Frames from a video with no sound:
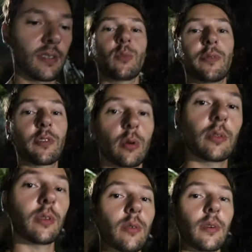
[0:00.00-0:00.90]
As we've
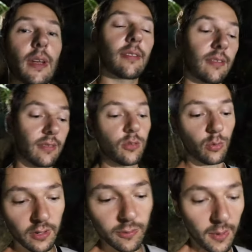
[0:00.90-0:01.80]
told you it's
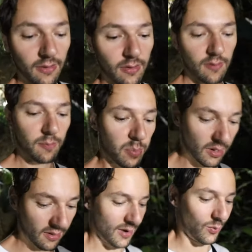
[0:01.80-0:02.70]
too expensive,
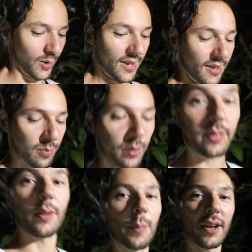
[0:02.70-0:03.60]
but we put
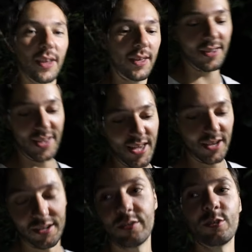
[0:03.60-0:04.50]
the money
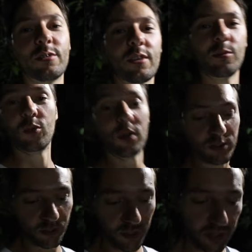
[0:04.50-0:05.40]
into some
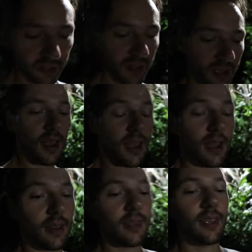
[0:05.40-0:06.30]
groceries
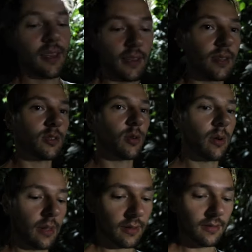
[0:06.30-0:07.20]
and
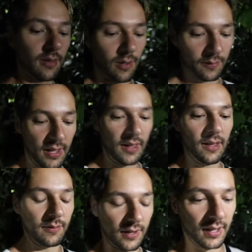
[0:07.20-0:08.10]
enjoy this lovely
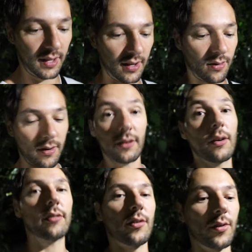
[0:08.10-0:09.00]
evening here in
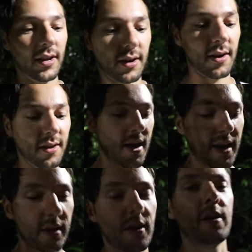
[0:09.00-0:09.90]
Costa Rica
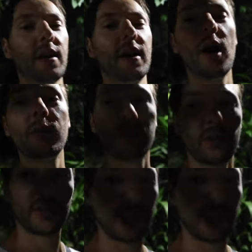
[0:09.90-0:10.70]
at our outdoor